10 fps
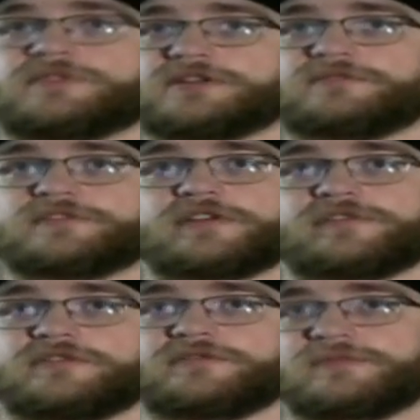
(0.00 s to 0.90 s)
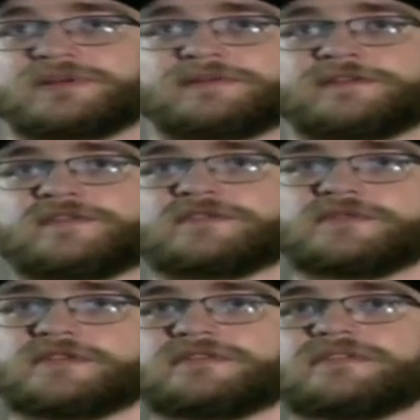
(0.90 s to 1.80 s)
The Witch Tawna one was
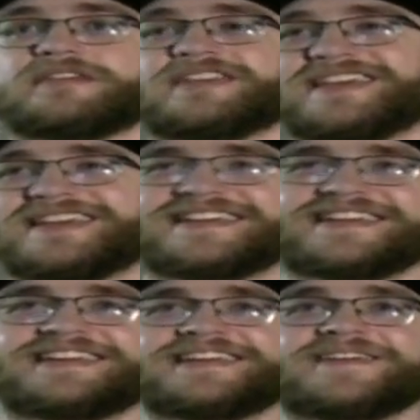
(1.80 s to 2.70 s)
also one of my favorite ones.